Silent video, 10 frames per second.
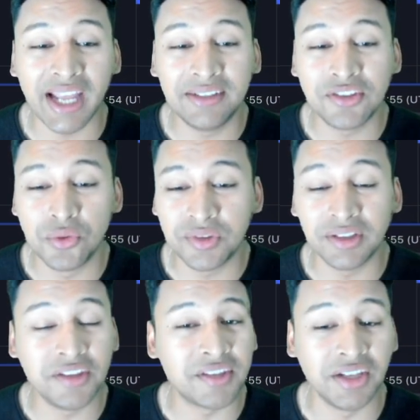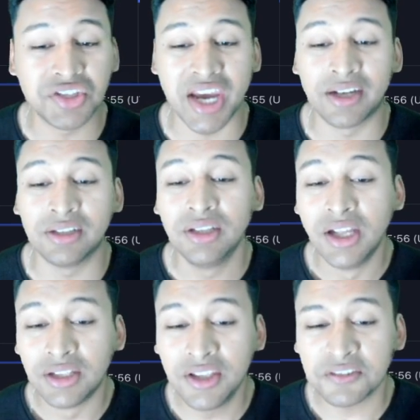at this using descending channel,
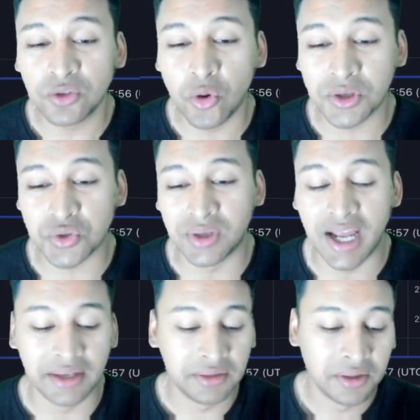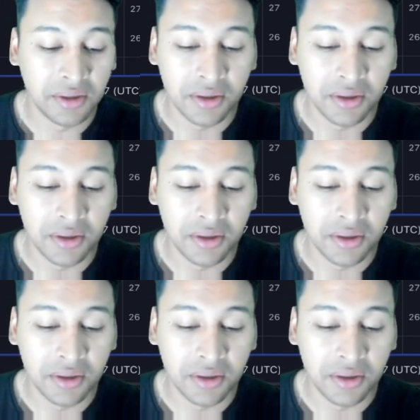this lower trend line